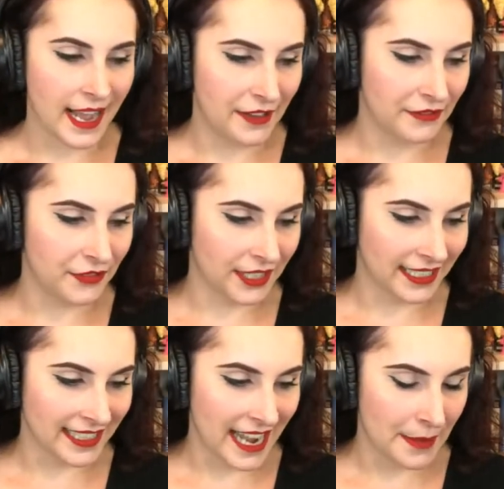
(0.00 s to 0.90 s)
For
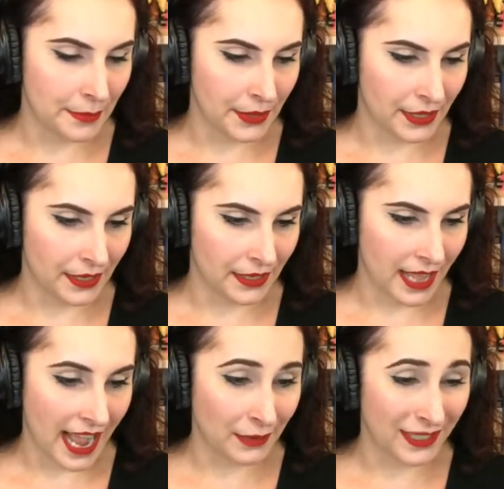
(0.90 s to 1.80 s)
example,
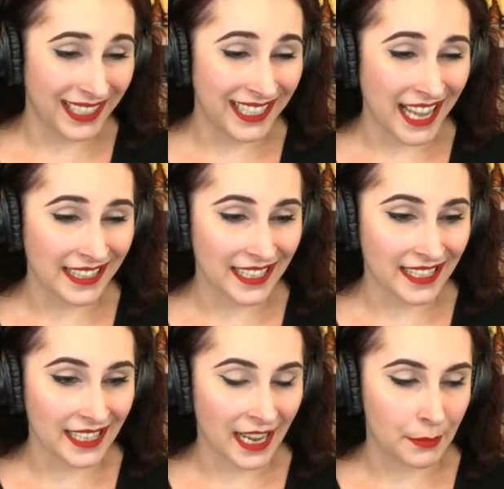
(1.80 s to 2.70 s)
I really like
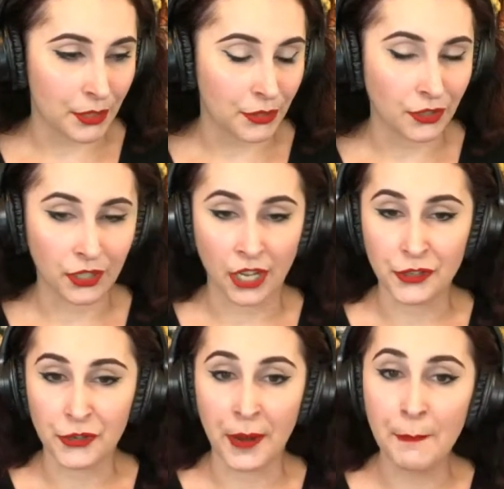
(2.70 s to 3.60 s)
this producer called
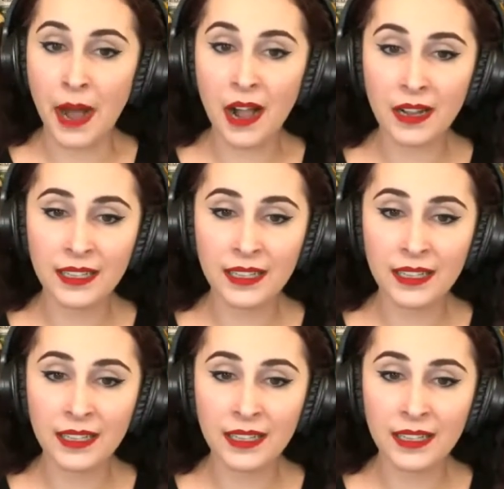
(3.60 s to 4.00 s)
Trimbach,